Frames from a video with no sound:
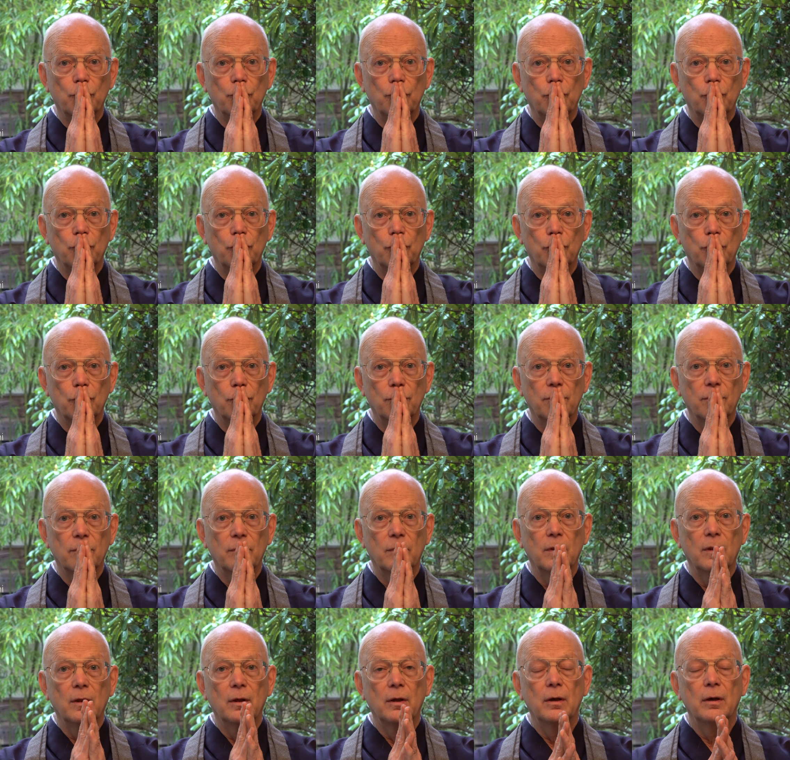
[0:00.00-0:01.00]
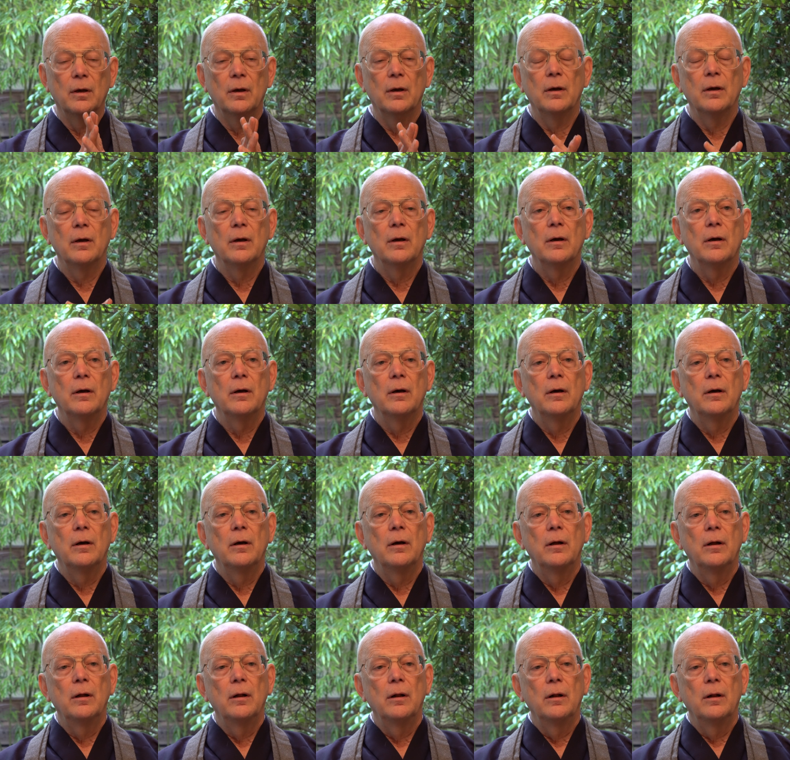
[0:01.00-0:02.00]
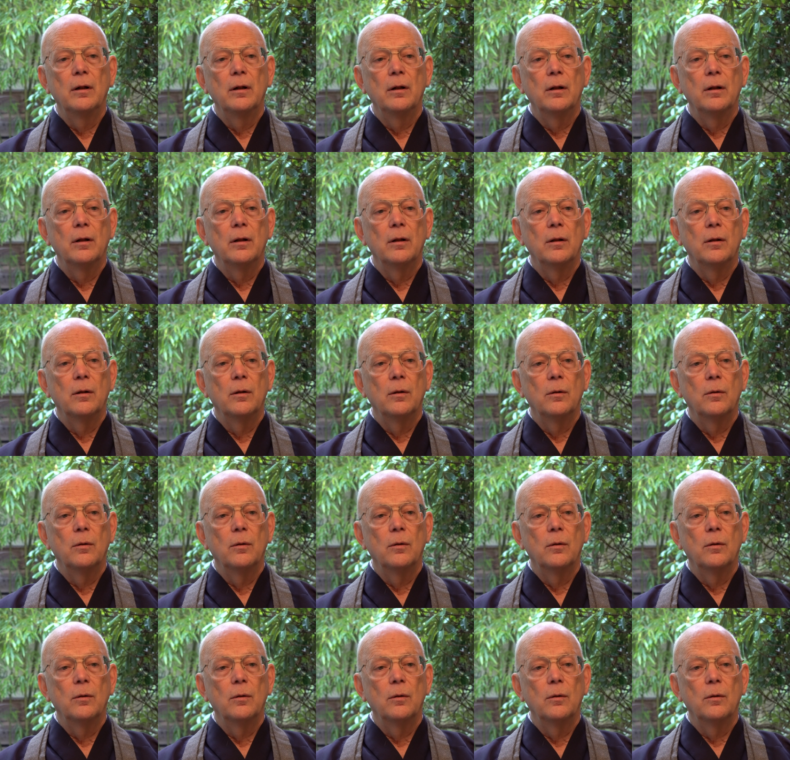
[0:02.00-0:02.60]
[no speech]